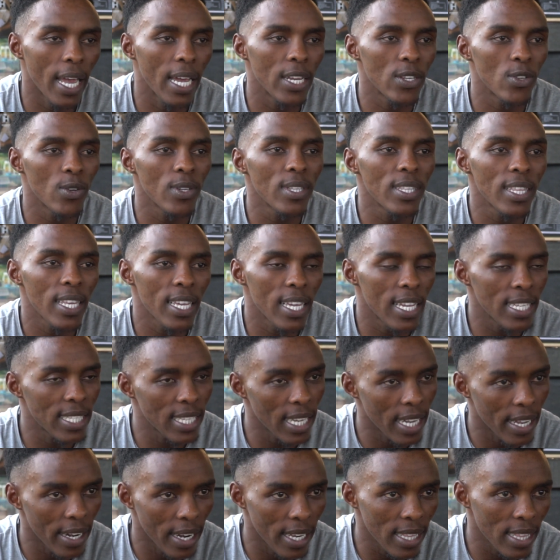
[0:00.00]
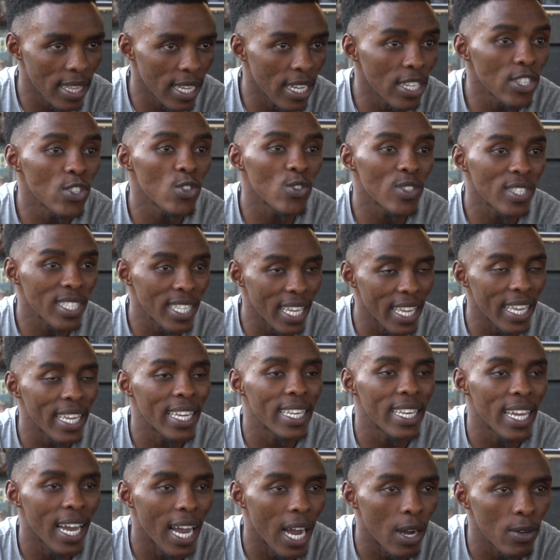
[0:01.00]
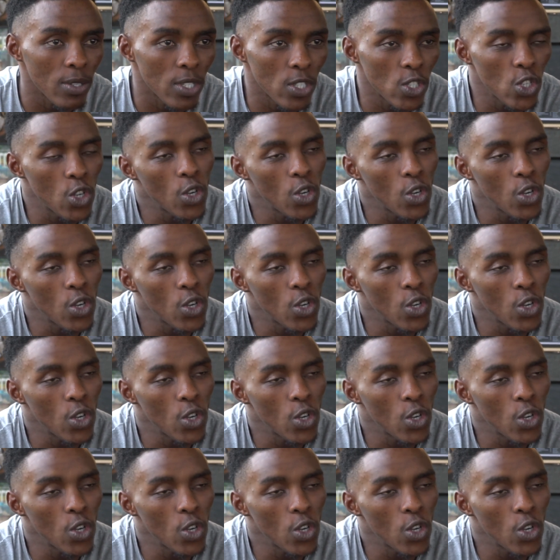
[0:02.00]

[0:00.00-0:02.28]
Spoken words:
I don't think it's a great thing to say it out.